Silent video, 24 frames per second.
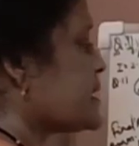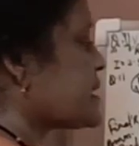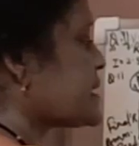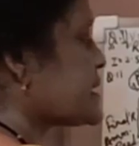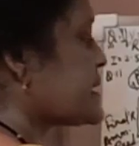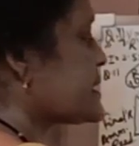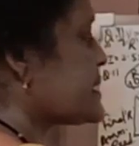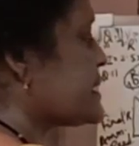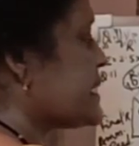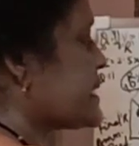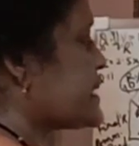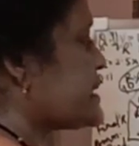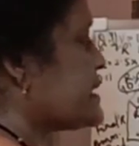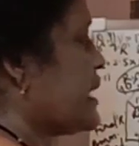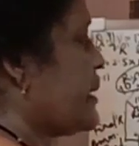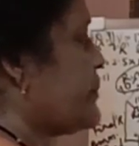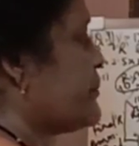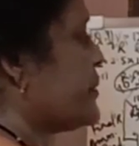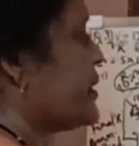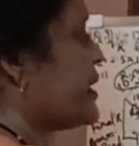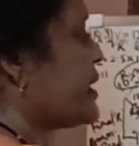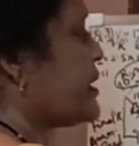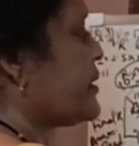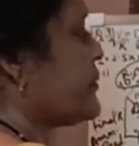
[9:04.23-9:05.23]
this is the
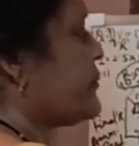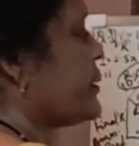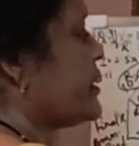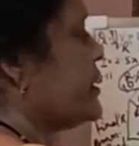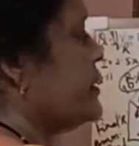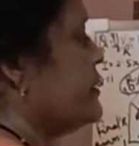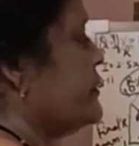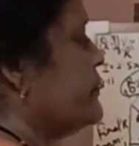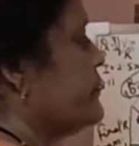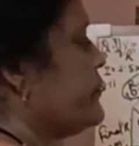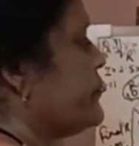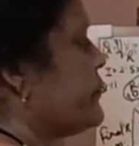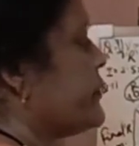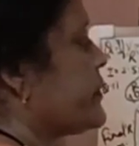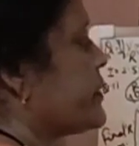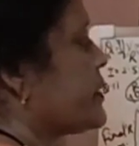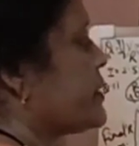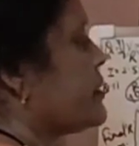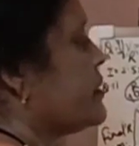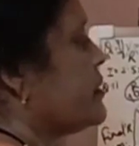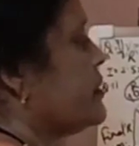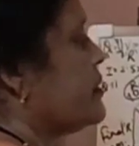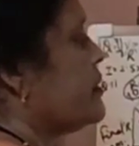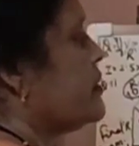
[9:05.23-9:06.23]
example given.
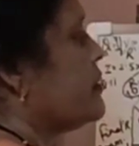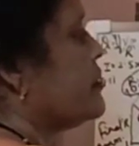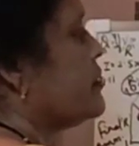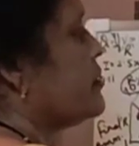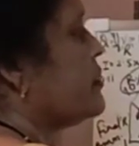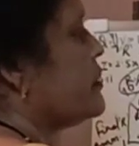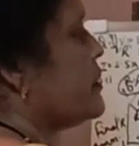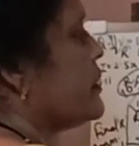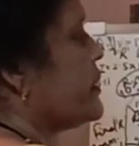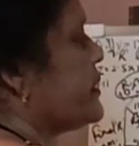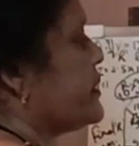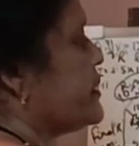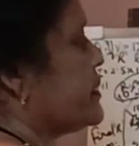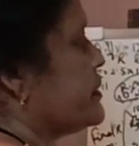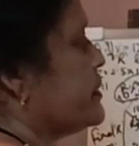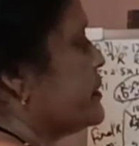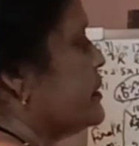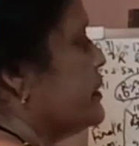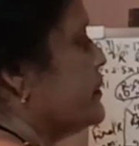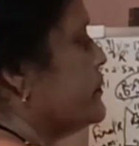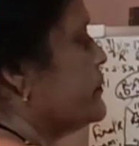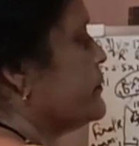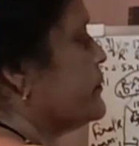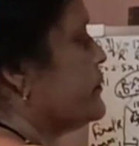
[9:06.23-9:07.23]

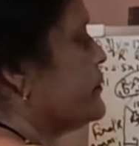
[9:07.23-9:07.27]
Here.